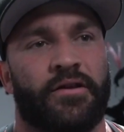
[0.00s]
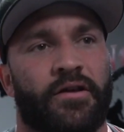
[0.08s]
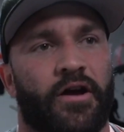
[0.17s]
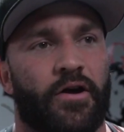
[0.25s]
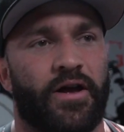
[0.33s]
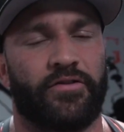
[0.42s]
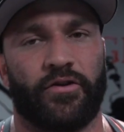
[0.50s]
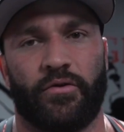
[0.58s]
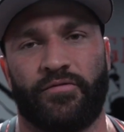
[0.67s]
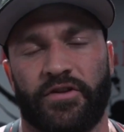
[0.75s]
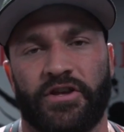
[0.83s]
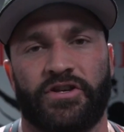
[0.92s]
Alright, so we
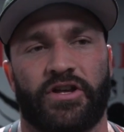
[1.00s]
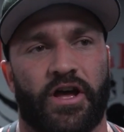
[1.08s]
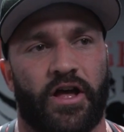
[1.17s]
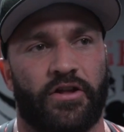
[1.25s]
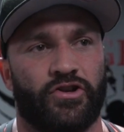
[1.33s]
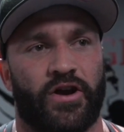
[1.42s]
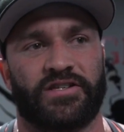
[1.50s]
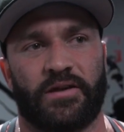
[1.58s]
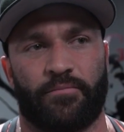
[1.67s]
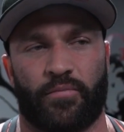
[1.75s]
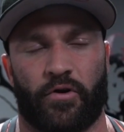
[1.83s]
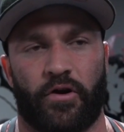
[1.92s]
finished the
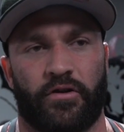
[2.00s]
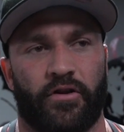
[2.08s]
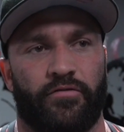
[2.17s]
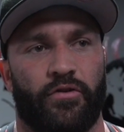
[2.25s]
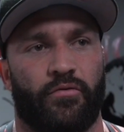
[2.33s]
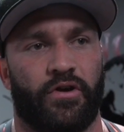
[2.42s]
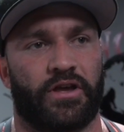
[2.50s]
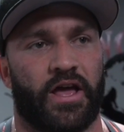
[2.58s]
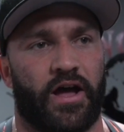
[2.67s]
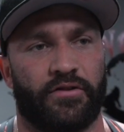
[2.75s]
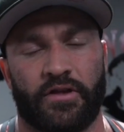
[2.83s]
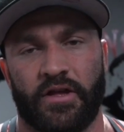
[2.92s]
tricep part of the
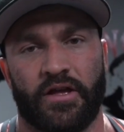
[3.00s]
workout.